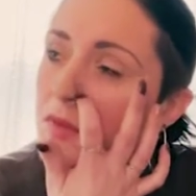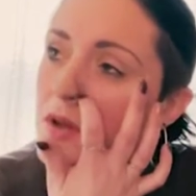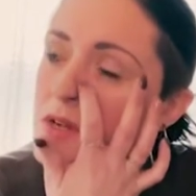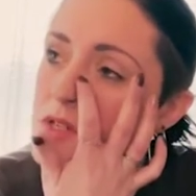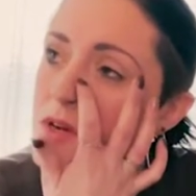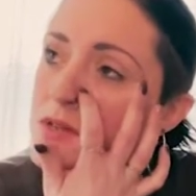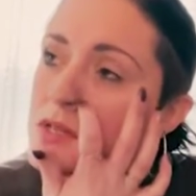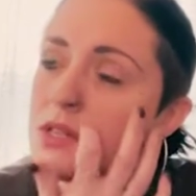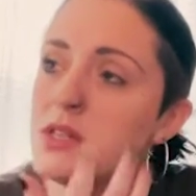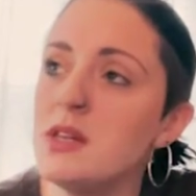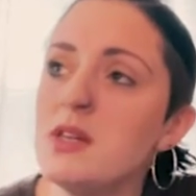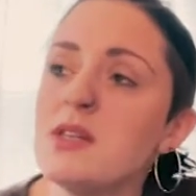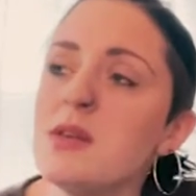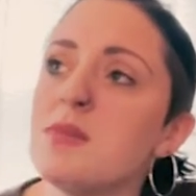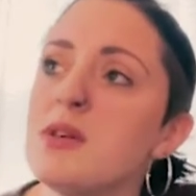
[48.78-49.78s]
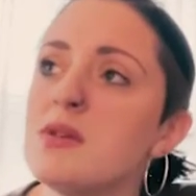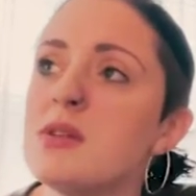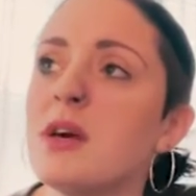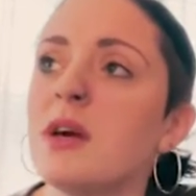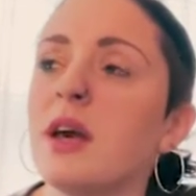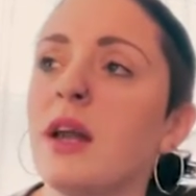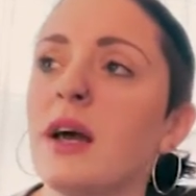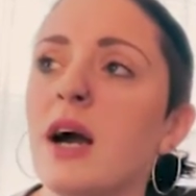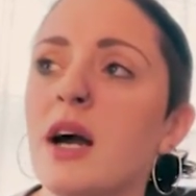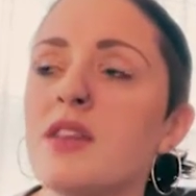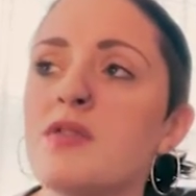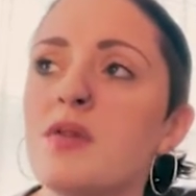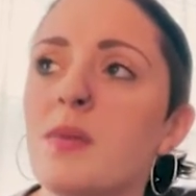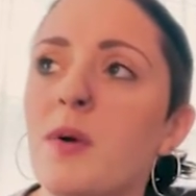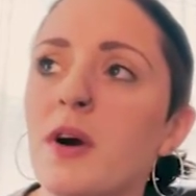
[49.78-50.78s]
So I was listening to some music, and I got
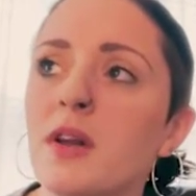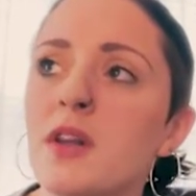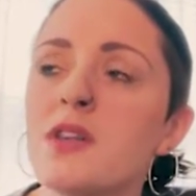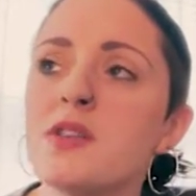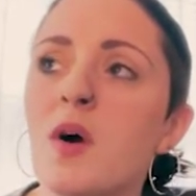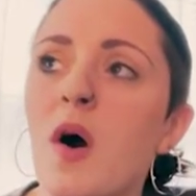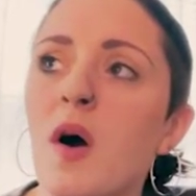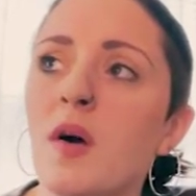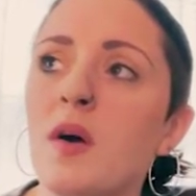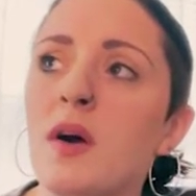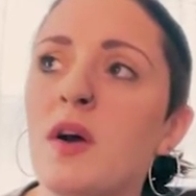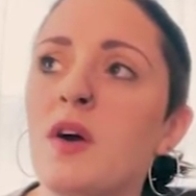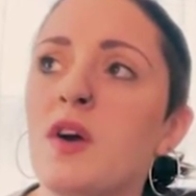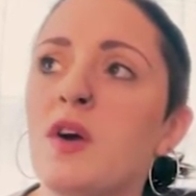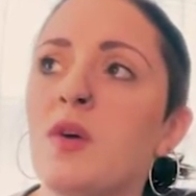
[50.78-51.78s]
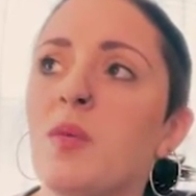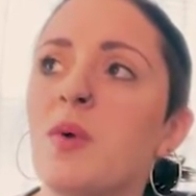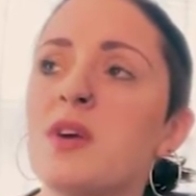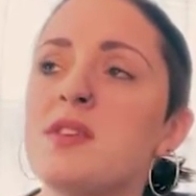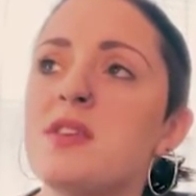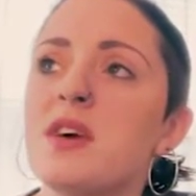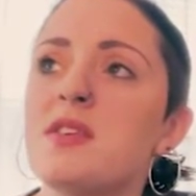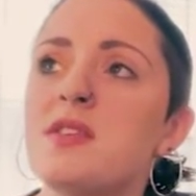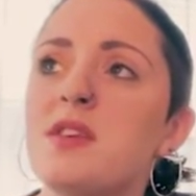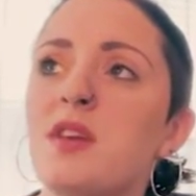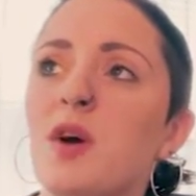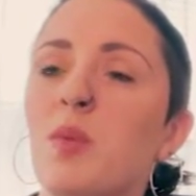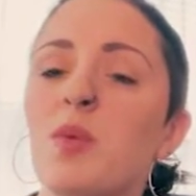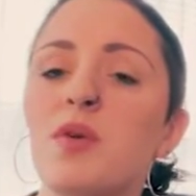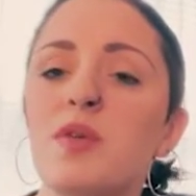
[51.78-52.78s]
to a part in the song where it says,
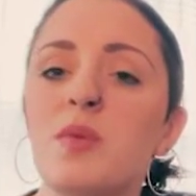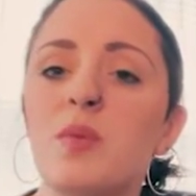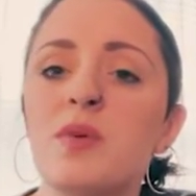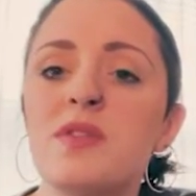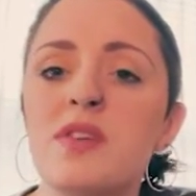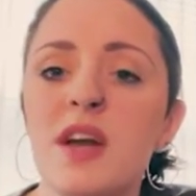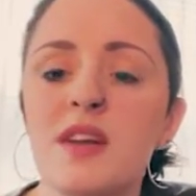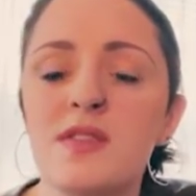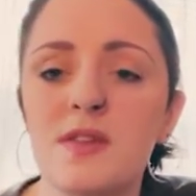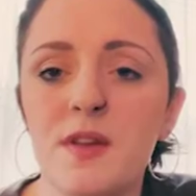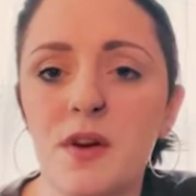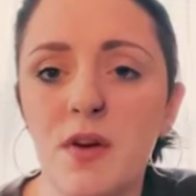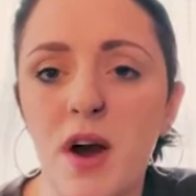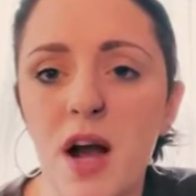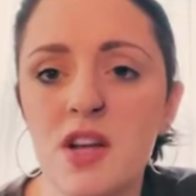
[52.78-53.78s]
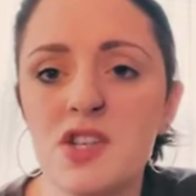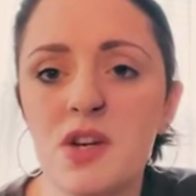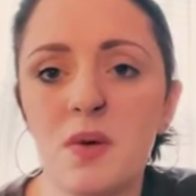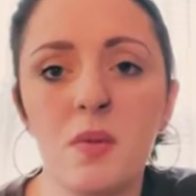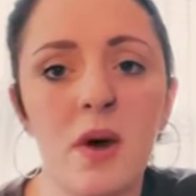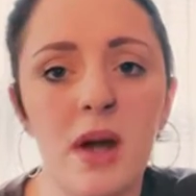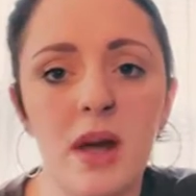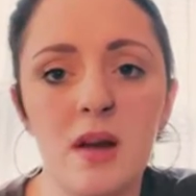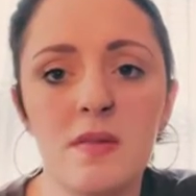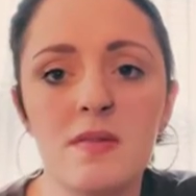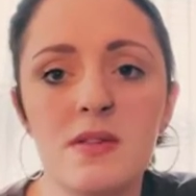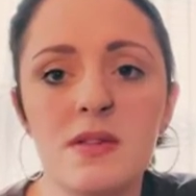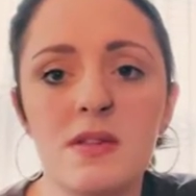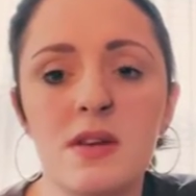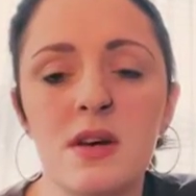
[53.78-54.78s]
we'll dance in the crashing
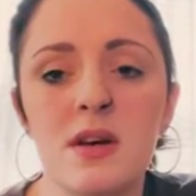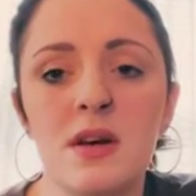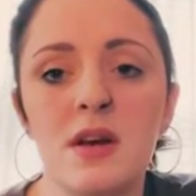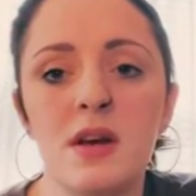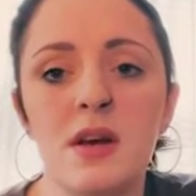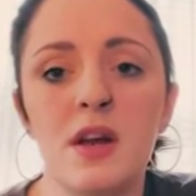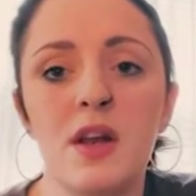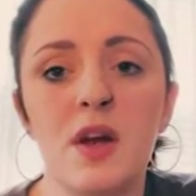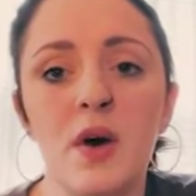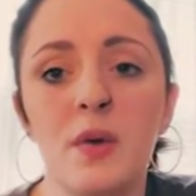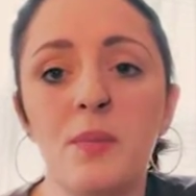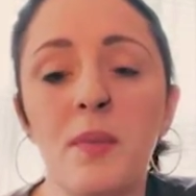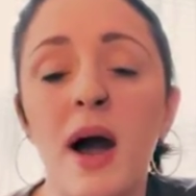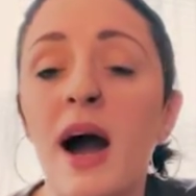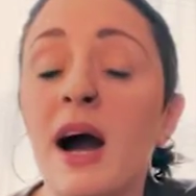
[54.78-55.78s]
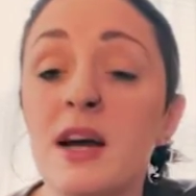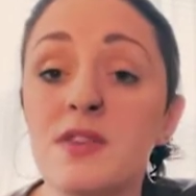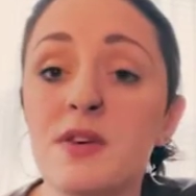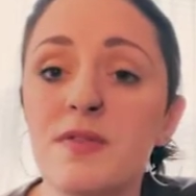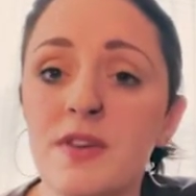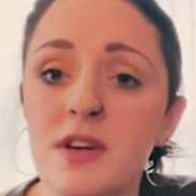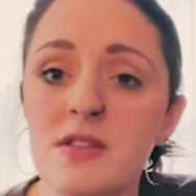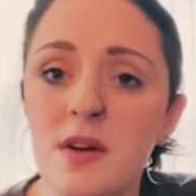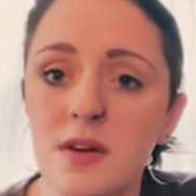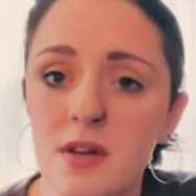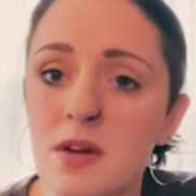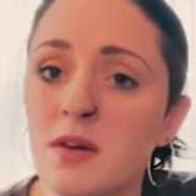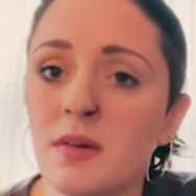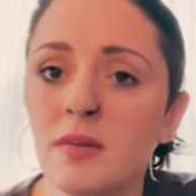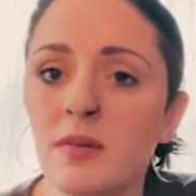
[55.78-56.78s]
waves, and my eyes are fixed on
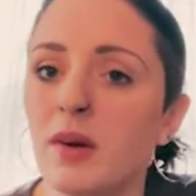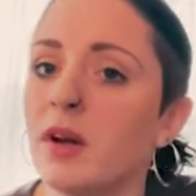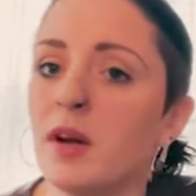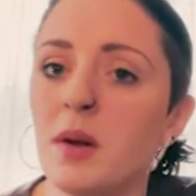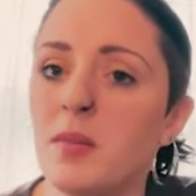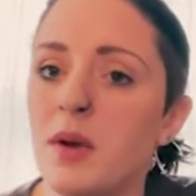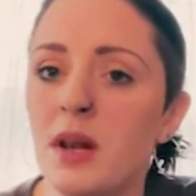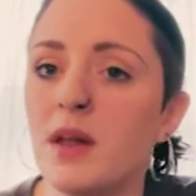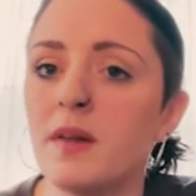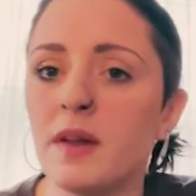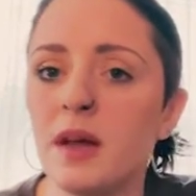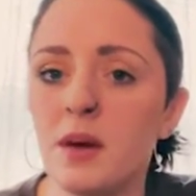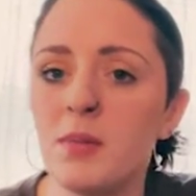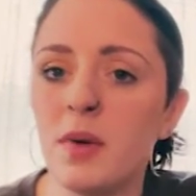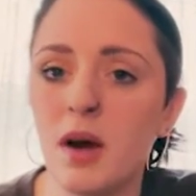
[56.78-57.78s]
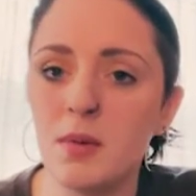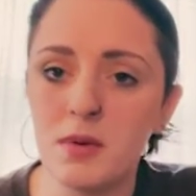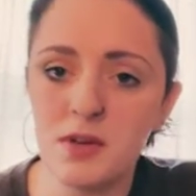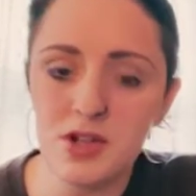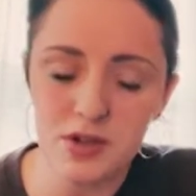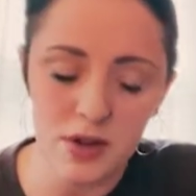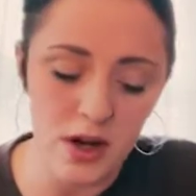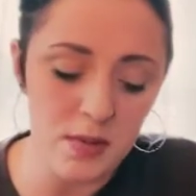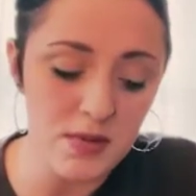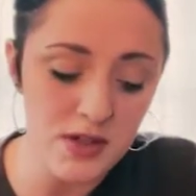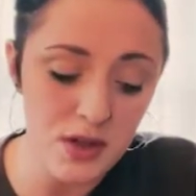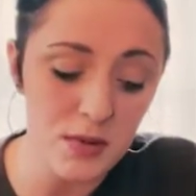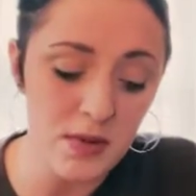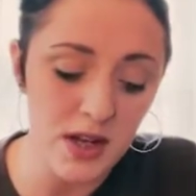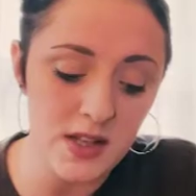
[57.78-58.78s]
you. And it immediately, I'm
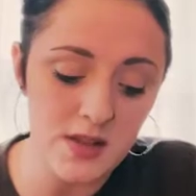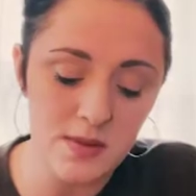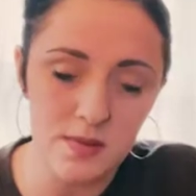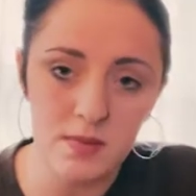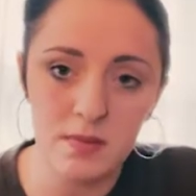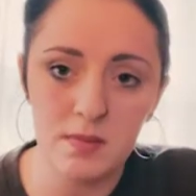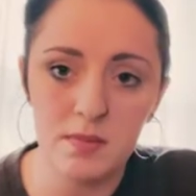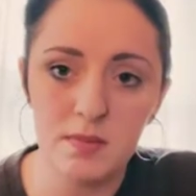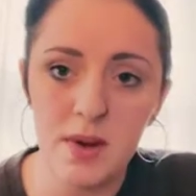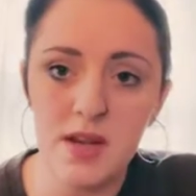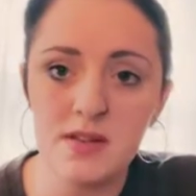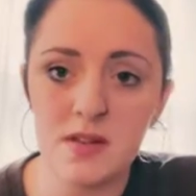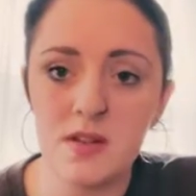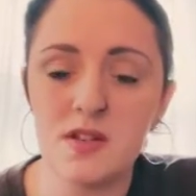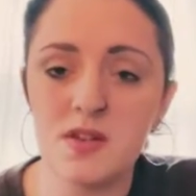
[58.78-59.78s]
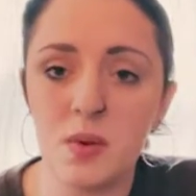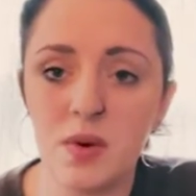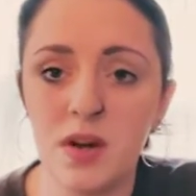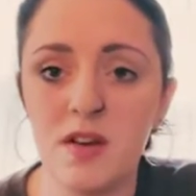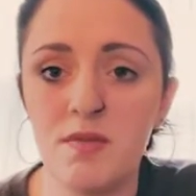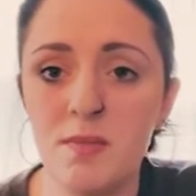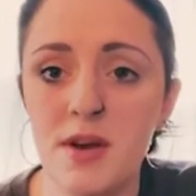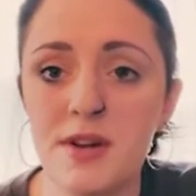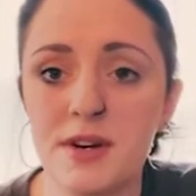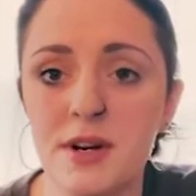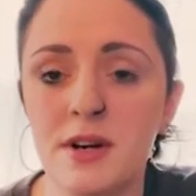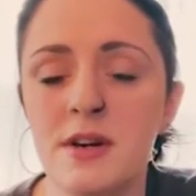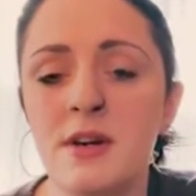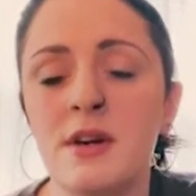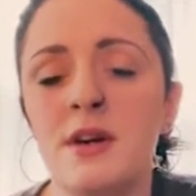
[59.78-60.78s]
assuming it's based on the story of
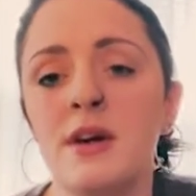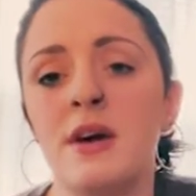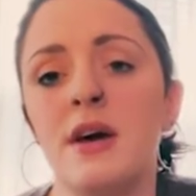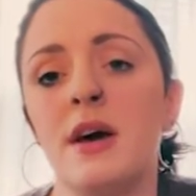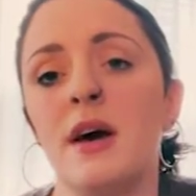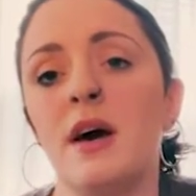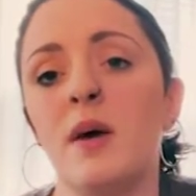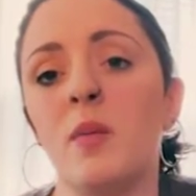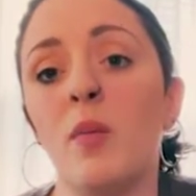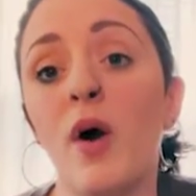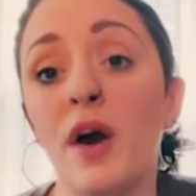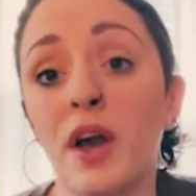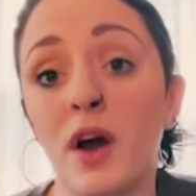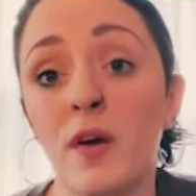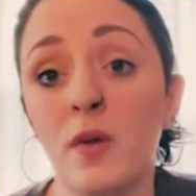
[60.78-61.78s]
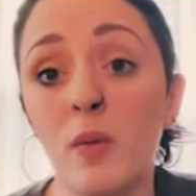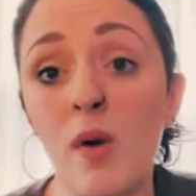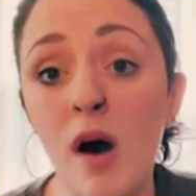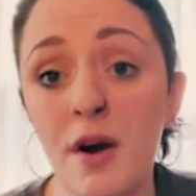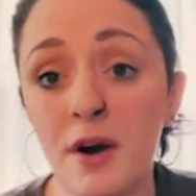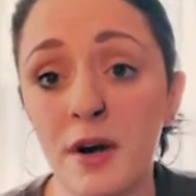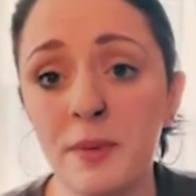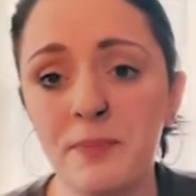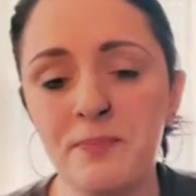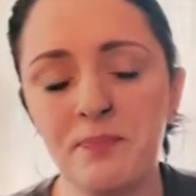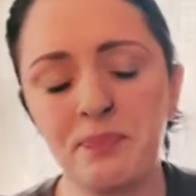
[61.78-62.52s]
Peter walking on the water.